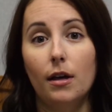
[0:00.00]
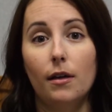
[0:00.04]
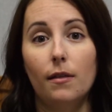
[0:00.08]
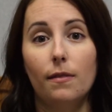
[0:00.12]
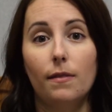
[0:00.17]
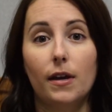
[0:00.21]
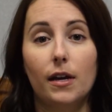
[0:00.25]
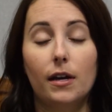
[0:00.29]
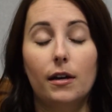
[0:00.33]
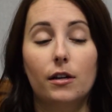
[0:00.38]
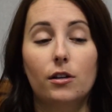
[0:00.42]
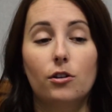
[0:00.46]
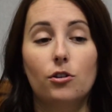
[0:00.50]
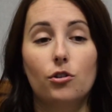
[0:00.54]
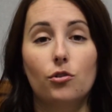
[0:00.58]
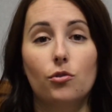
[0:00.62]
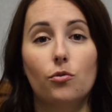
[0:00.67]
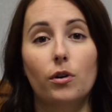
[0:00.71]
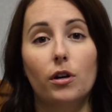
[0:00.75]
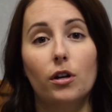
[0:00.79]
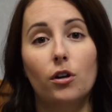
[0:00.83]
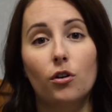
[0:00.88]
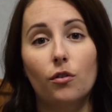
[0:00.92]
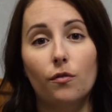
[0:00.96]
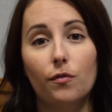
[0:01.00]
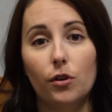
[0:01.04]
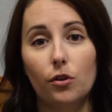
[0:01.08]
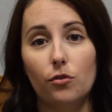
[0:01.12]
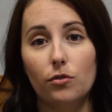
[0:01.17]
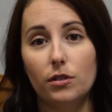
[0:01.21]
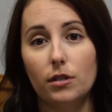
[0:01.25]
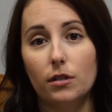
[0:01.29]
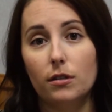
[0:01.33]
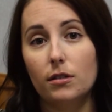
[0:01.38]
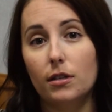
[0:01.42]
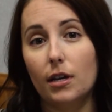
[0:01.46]
They can do
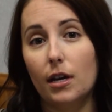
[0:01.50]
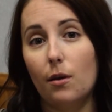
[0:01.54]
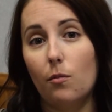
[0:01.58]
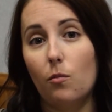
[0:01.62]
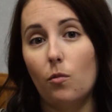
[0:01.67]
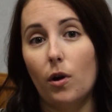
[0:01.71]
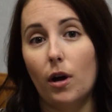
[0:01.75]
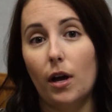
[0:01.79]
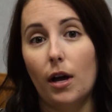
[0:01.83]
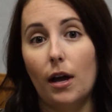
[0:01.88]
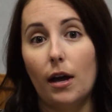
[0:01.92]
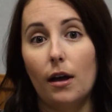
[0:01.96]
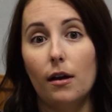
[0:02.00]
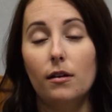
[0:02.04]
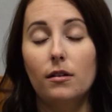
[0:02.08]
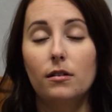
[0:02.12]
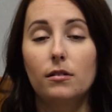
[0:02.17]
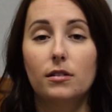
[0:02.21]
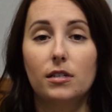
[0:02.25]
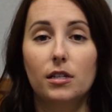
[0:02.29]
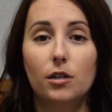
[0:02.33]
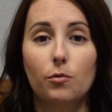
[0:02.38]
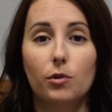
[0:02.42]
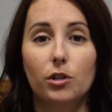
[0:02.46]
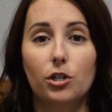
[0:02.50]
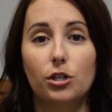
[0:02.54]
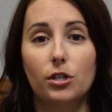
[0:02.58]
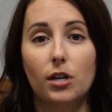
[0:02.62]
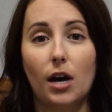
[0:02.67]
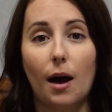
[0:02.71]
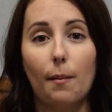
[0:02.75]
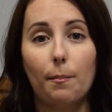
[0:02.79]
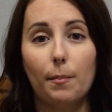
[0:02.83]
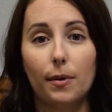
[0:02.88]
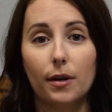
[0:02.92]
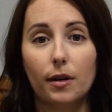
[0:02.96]
interviews the same way, see which
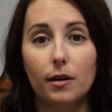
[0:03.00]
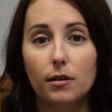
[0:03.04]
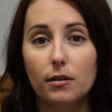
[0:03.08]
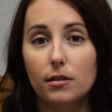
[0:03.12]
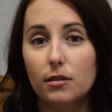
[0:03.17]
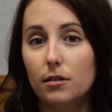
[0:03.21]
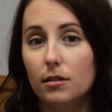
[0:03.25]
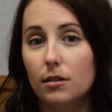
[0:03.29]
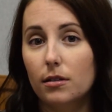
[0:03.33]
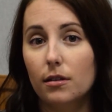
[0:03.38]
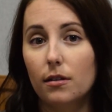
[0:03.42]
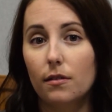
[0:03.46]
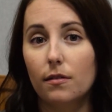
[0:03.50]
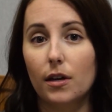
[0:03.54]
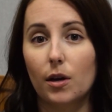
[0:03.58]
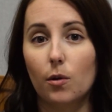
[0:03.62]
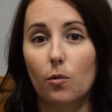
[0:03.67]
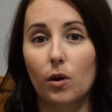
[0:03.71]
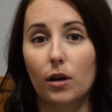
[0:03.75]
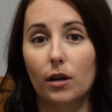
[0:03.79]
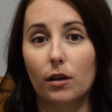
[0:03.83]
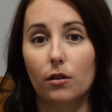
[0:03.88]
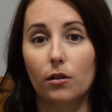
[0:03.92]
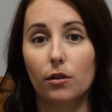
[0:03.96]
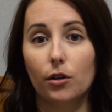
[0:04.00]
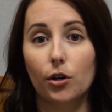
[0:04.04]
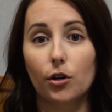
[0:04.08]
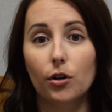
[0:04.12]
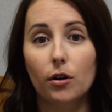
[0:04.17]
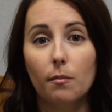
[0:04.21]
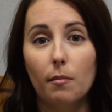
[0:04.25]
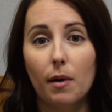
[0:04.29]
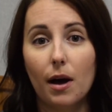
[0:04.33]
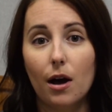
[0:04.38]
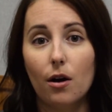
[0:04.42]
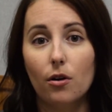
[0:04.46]
topics they want to learn
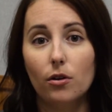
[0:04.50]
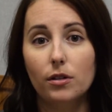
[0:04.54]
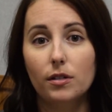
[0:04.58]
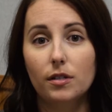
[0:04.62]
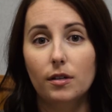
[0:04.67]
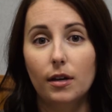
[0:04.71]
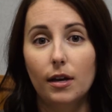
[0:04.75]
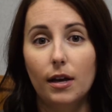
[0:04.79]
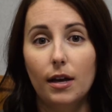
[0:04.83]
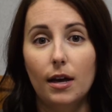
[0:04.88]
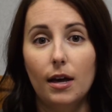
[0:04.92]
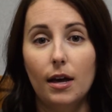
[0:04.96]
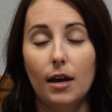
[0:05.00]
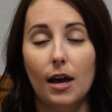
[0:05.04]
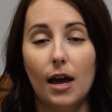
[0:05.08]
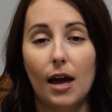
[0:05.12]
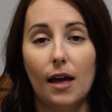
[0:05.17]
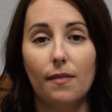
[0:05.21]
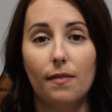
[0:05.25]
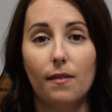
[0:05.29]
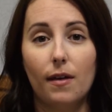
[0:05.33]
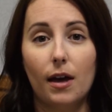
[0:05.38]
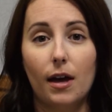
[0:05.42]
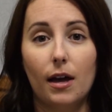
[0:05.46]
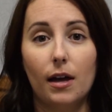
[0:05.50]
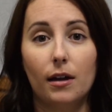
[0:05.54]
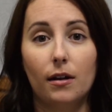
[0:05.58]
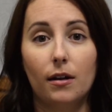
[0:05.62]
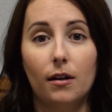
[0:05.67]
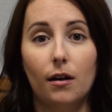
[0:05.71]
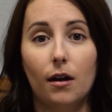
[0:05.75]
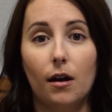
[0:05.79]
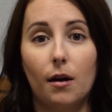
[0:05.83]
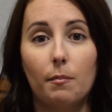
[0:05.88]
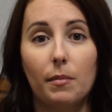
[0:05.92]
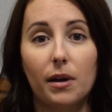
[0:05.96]
about, and
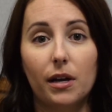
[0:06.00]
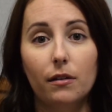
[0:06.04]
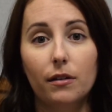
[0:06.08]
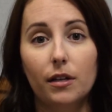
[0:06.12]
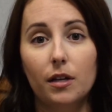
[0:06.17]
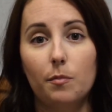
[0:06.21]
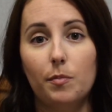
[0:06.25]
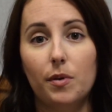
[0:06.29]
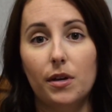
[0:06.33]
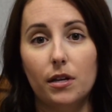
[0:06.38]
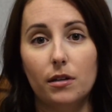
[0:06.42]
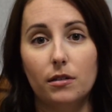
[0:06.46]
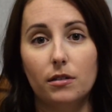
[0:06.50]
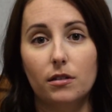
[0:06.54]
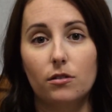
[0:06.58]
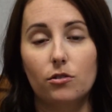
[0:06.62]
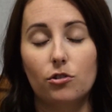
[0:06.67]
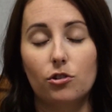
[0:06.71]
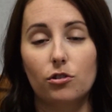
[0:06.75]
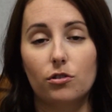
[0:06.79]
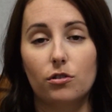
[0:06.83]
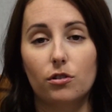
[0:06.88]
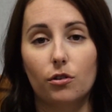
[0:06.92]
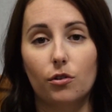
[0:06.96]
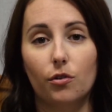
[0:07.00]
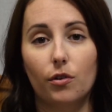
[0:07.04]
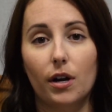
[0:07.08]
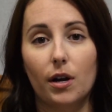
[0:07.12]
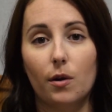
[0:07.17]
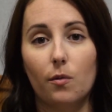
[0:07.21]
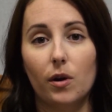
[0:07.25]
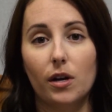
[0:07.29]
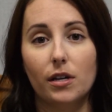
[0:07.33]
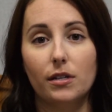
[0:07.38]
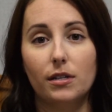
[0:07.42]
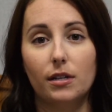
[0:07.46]
then a mailing piece is just a great
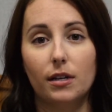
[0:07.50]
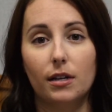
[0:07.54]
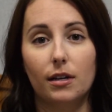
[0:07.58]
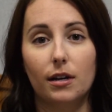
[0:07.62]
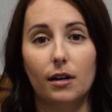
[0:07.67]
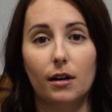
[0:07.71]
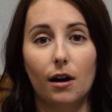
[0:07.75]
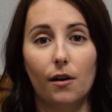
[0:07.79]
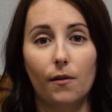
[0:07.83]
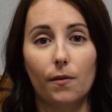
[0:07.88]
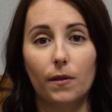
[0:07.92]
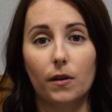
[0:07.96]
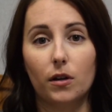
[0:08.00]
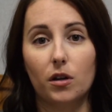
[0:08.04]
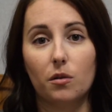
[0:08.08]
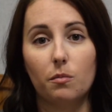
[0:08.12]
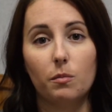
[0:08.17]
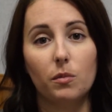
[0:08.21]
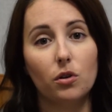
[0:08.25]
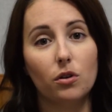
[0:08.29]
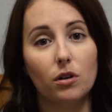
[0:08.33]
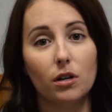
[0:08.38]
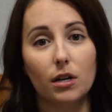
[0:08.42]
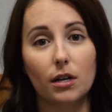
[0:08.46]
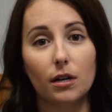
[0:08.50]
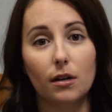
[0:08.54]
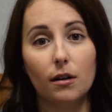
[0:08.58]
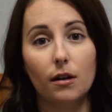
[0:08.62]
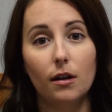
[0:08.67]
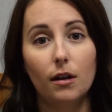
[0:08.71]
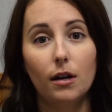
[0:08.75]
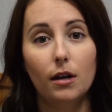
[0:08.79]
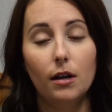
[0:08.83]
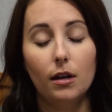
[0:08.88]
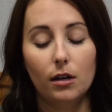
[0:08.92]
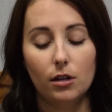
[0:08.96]
way to get it out in the community.
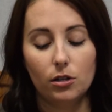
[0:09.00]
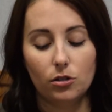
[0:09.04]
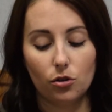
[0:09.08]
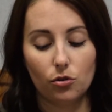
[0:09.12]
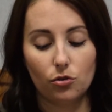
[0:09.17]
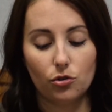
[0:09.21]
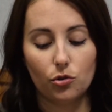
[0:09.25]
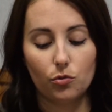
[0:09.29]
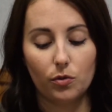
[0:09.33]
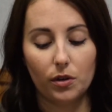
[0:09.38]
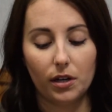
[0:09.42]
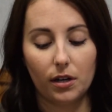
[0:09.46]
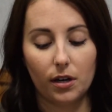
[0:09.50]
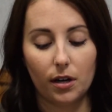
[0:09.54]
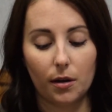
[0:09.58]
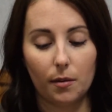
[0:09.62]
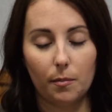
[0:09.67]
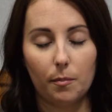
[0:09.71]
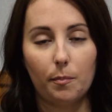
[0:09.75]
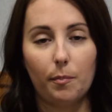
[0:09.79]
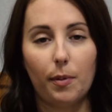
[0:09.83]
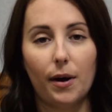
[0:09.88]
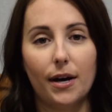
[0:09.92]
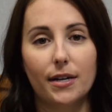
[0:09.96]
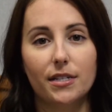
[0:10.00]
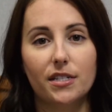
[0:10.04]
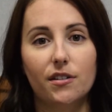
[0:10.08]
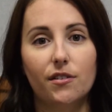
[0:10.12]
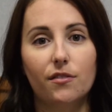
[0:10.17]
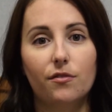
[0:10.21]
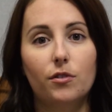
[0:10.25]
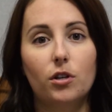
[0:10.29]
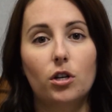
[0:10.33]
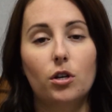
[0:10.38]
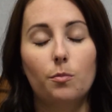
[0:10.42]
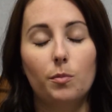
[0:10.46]
So doing a
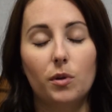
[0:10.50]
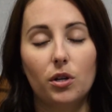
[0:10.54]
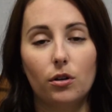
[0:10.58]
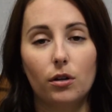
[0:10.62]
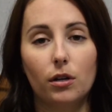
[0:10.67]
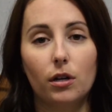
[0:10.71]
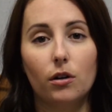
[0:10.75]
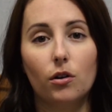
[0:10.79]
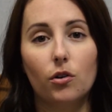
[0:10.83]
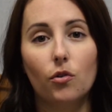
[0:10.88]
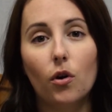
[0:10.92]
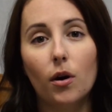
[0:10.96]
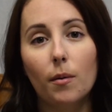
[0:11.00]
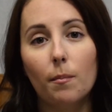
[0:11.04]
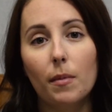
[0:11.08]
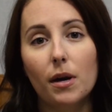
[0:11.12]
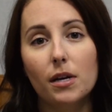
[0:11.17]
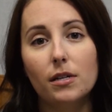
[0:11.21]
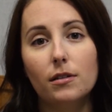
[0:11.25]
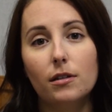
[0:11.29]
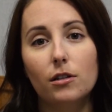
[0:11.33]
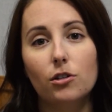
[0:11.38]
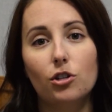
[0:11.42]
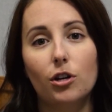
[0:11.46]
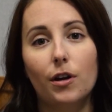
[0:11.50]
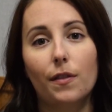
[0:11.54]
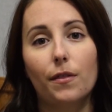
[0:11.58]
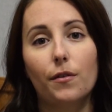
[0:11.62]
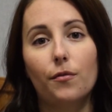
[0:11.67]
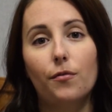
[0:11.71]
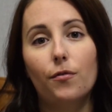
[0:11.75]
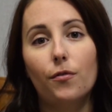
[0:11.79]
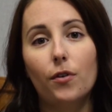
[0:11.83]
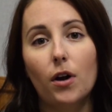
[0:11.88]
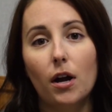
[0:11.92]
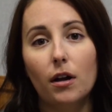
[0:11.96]
positive community norm message on the
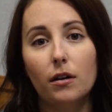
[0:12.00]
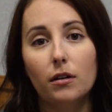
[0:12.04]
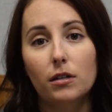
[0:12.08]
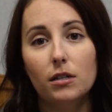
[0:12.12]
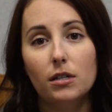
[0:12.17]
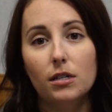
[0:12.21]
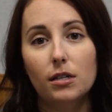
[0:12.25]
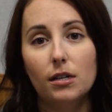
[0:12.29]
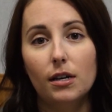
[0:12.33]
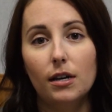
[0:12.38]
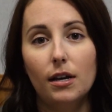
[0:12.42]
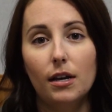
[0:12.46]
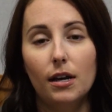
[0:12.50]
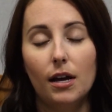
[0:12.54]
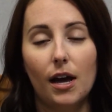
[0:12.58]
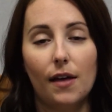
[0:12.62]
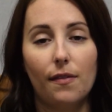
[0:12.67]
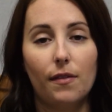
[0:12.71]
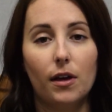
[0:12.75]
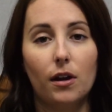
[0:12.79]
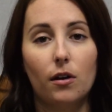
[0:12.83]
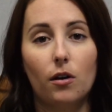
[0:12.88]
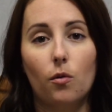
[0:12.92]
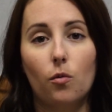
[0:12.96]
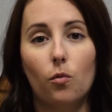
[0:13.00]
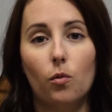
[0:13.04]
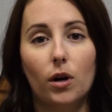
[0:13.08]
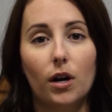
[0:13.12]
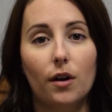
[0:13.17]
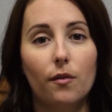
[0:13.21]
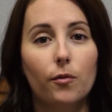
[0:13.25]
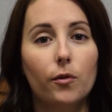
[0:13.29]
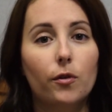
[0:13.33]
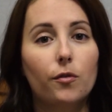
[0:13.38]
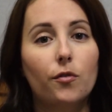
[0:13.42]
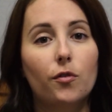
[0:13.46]
front, and then
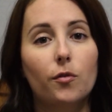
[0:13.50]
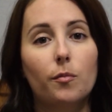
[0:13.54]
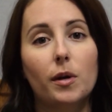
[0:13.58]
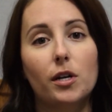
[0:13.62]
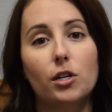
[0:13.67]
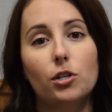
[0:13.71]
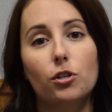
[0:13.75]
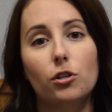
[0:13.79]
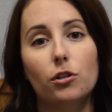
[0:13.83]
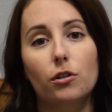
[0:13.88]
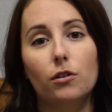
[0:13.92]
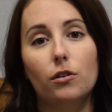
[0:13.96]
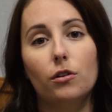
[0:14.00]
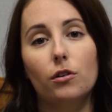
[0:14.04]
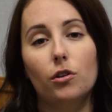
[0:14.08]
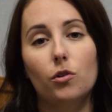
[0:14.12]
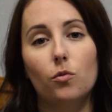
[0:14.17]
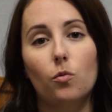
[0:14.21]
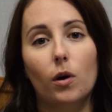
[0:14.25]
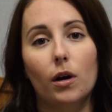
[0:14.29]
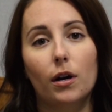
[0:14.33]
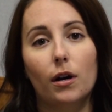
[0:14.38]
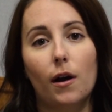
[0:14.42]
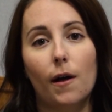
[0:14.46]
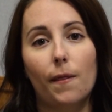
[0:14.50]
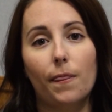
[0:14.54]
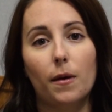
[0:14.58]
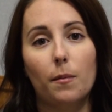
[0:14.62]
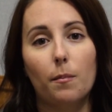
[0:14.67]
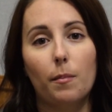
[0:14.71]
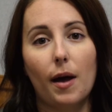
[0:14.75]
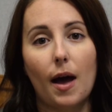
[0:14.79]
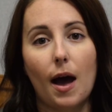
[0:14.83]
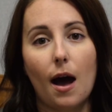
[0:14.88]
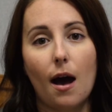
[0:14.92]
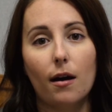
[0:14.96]
whatever information you want on the
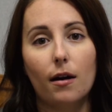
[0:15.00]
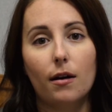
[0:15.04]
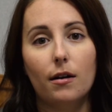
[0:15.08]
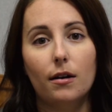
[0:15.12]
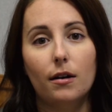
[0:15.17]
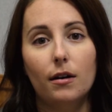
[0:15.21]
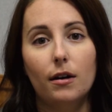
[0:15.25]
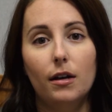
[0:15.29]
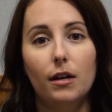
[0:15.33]
back.